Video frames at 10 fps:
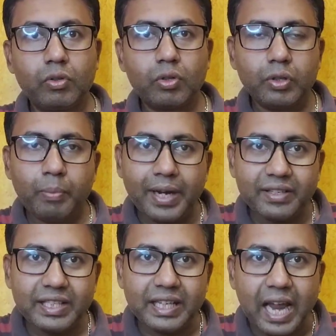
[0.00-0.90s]
So you
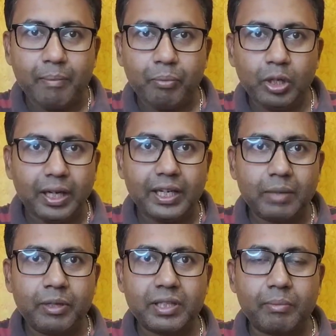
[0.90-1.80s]
might see I am pulling a
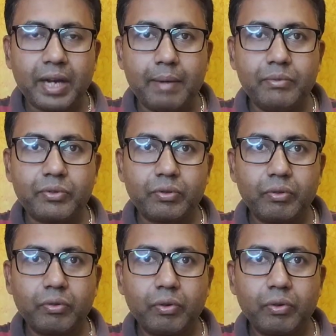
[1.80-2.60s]
little bit sometimes.